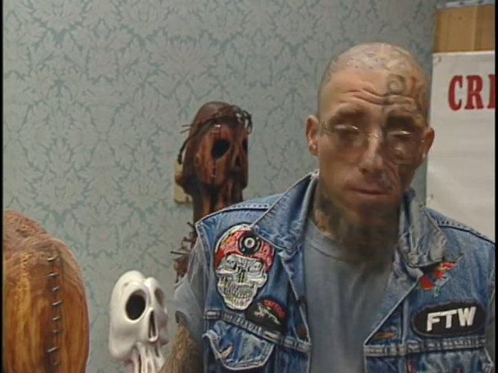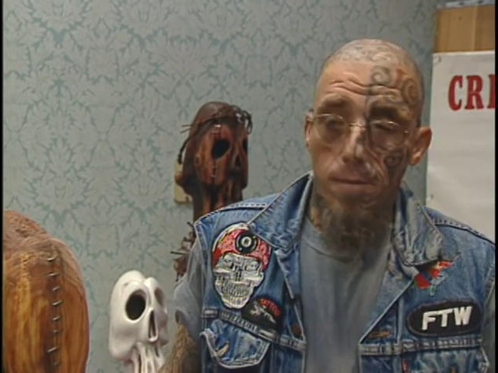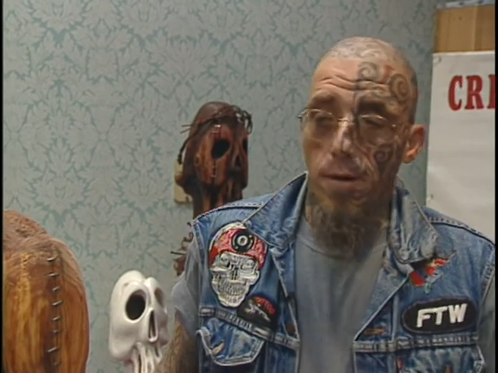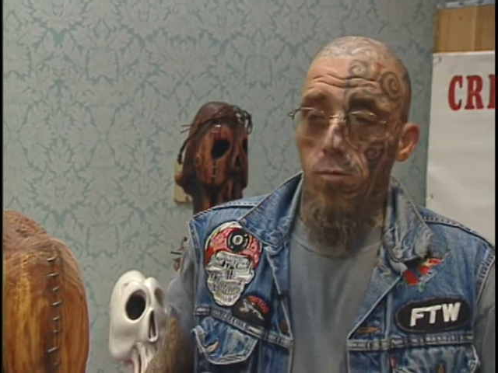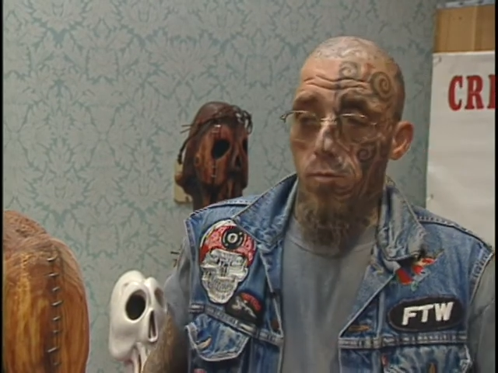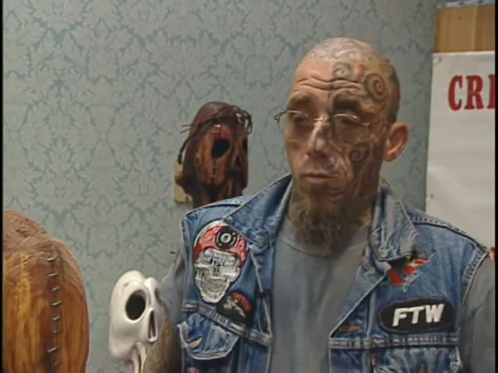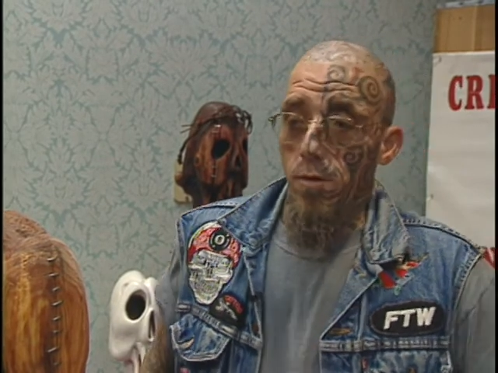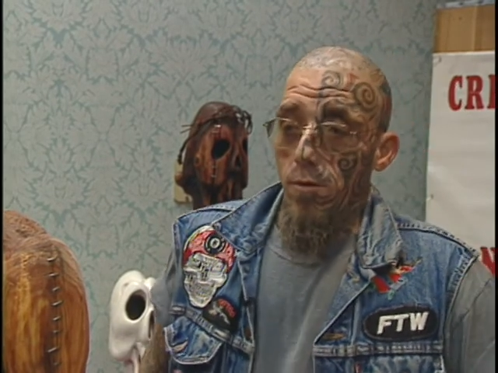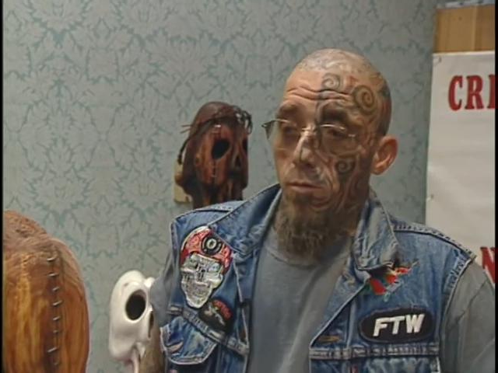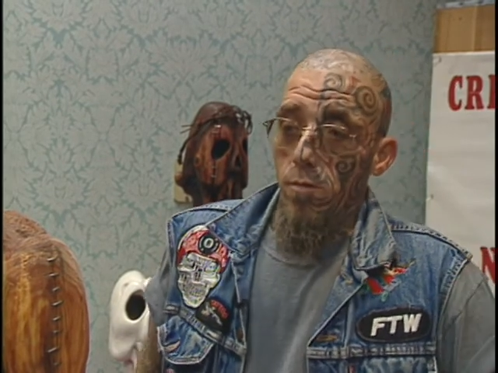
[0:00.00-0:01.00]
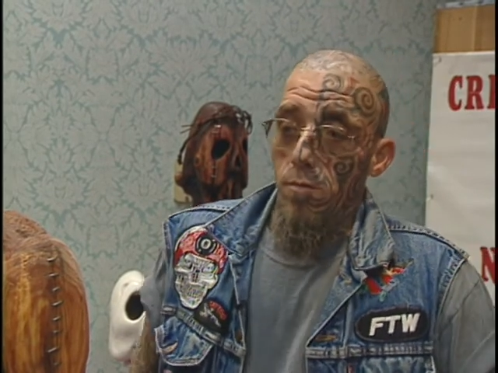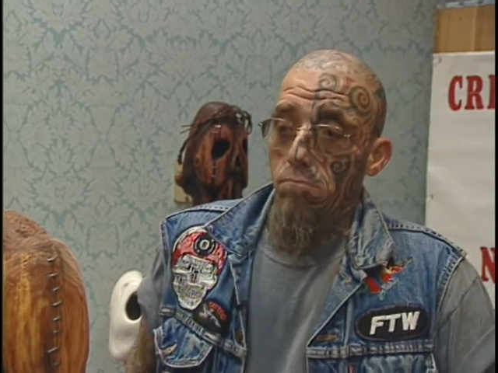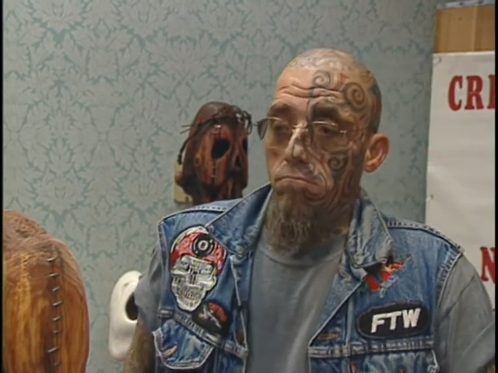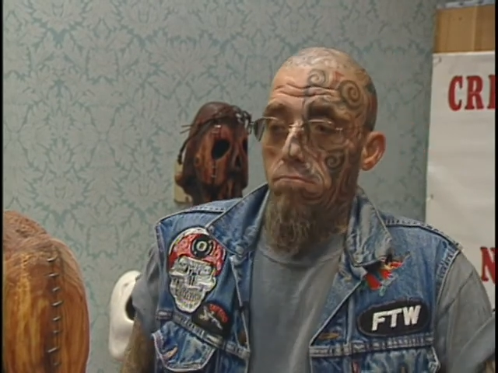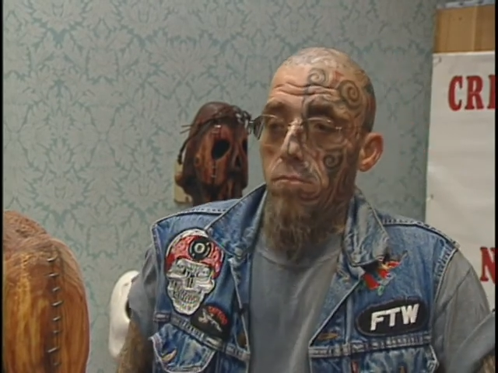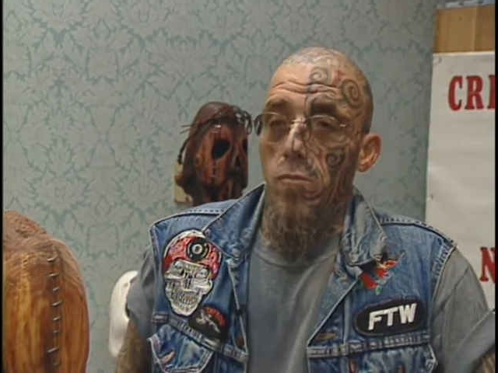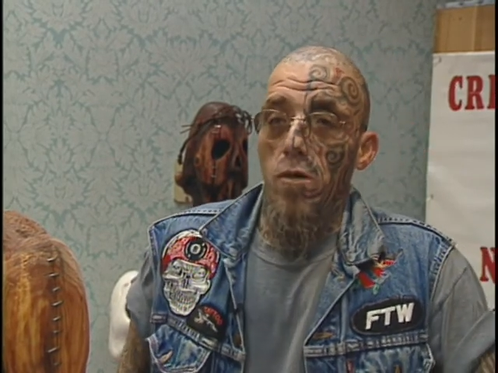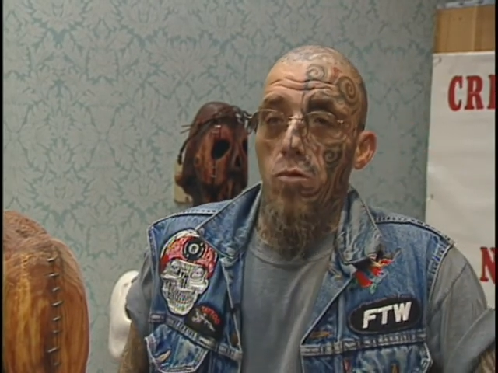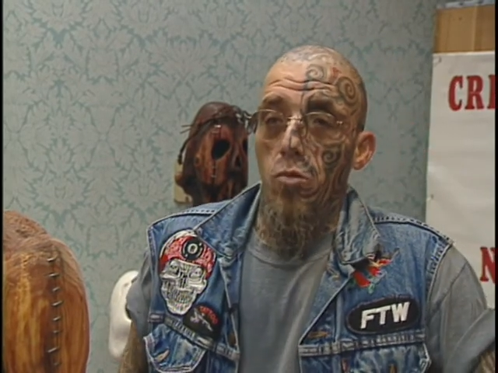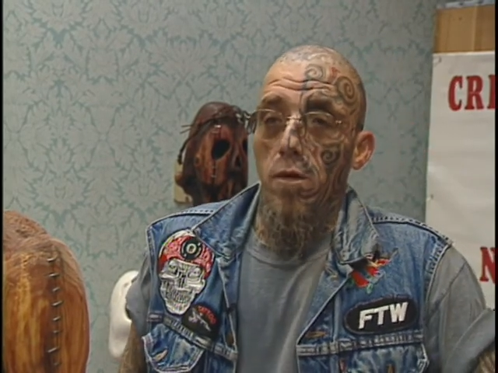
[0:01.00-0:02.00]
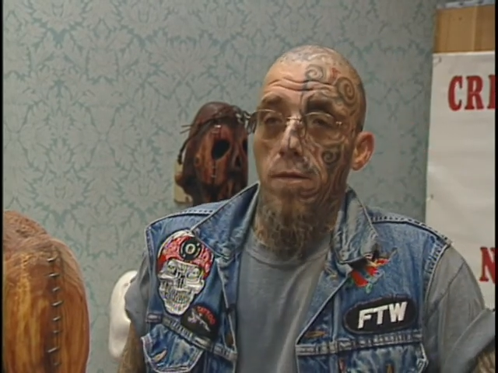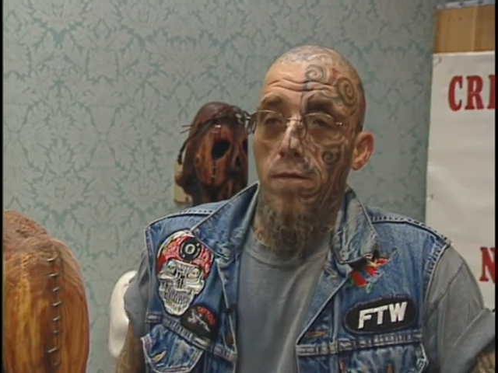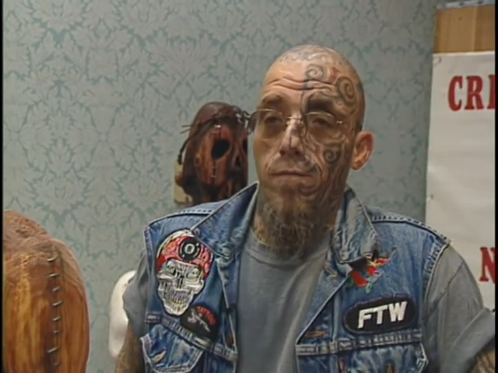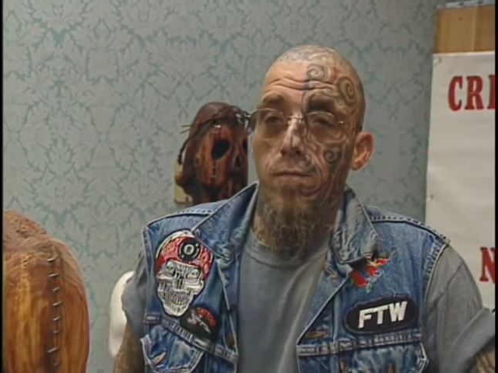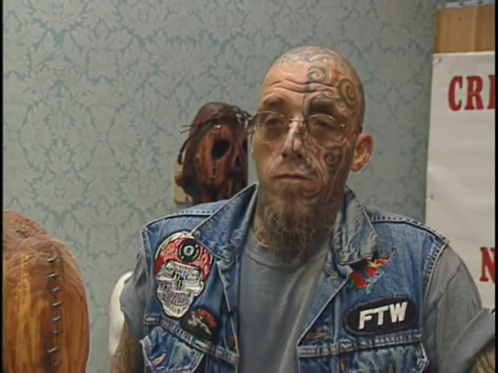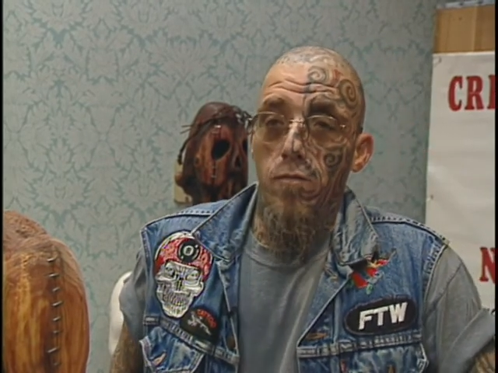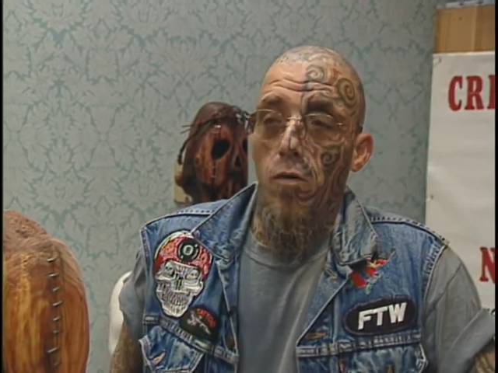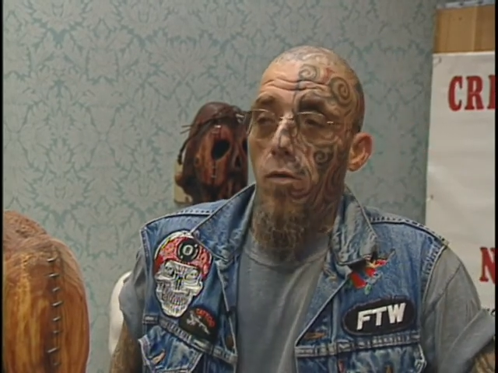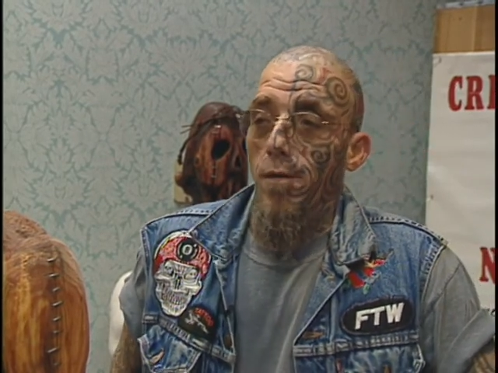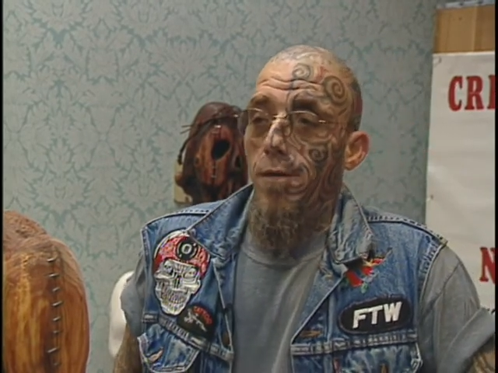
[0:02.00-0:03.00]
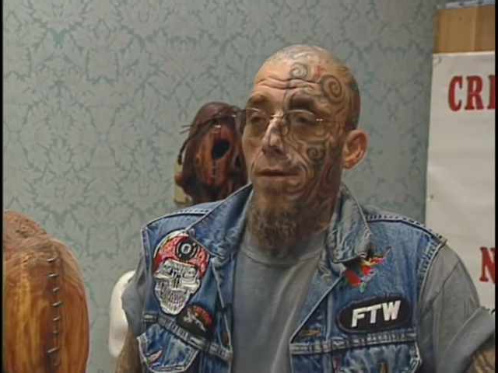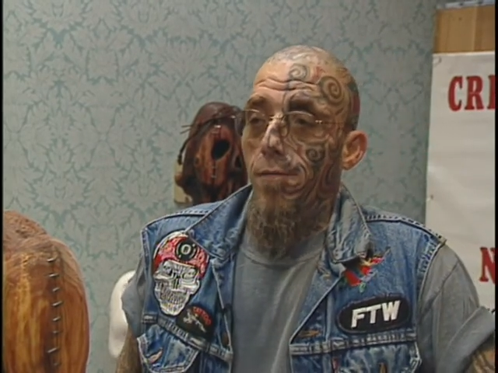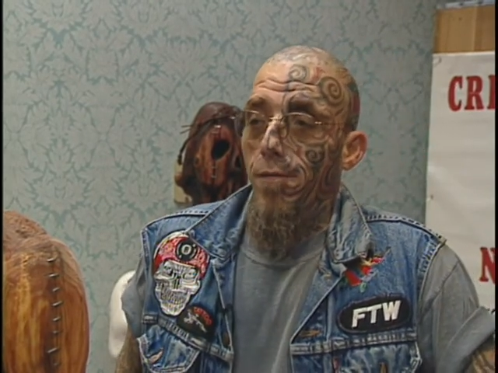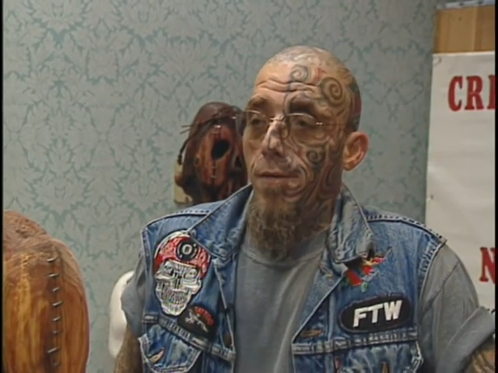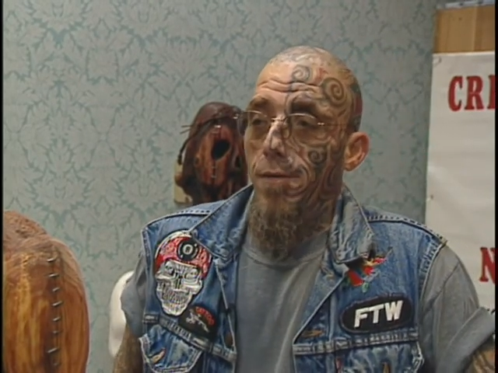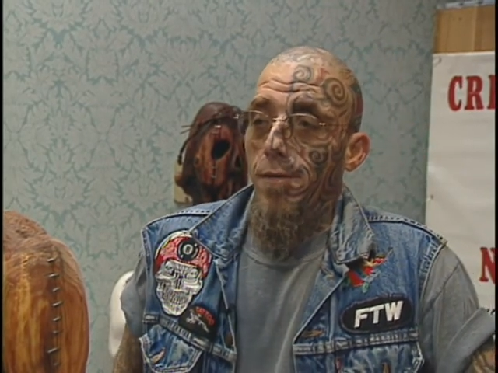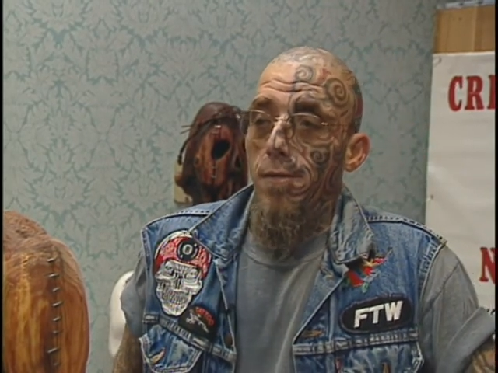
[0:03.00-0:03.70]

that was when it was, it was really the start of everything.